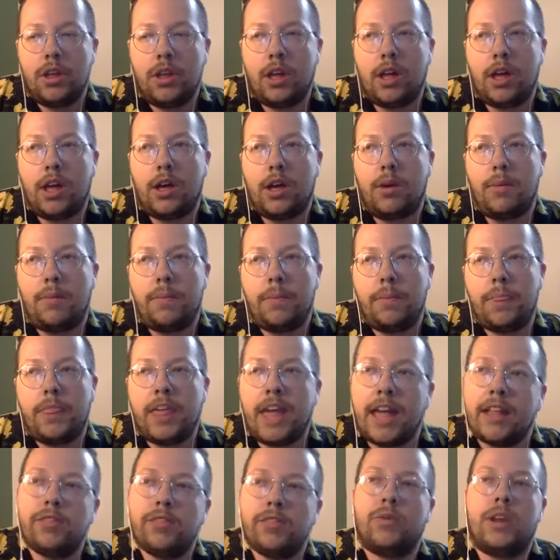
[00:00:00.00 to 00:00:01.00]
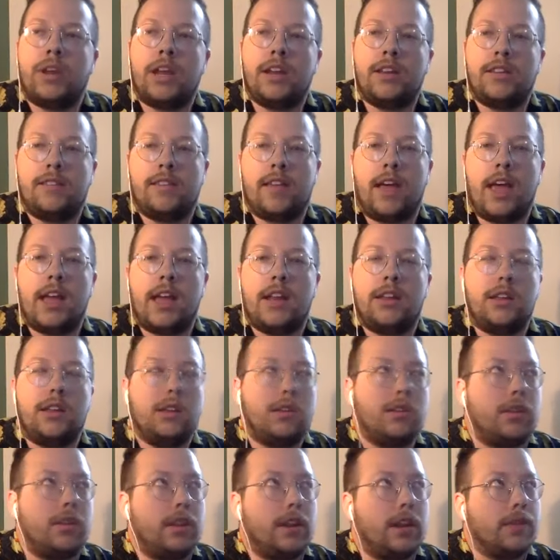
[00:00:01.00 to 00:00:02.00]
um, that's when I
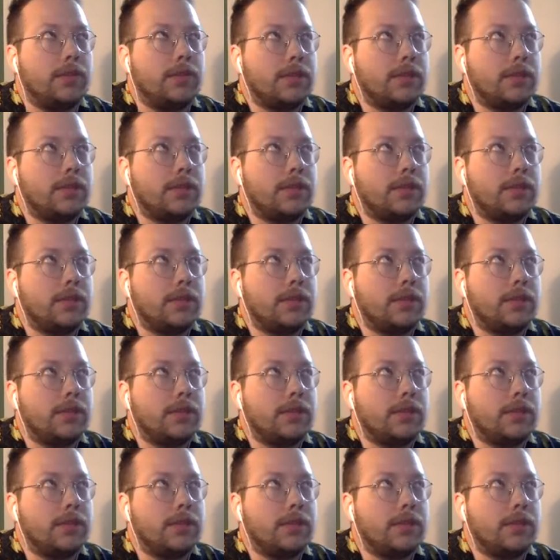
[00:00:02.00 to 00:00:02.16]
decided that I